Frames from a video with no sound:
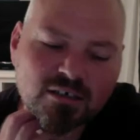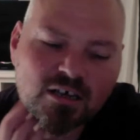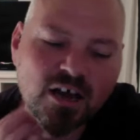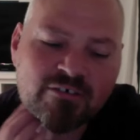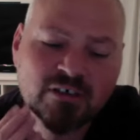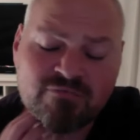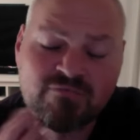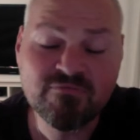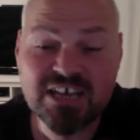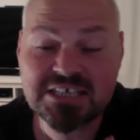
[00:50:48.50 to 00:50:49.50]
I have
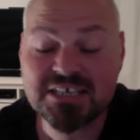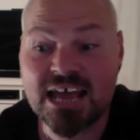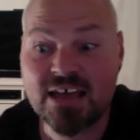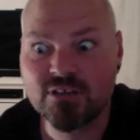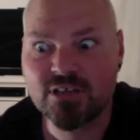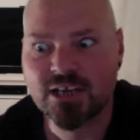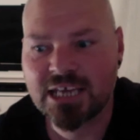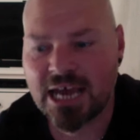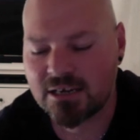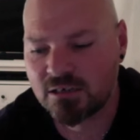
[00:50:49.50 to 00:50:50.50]
invested heavily in
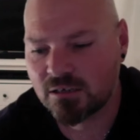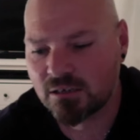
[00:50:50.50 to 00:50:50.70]
Canon.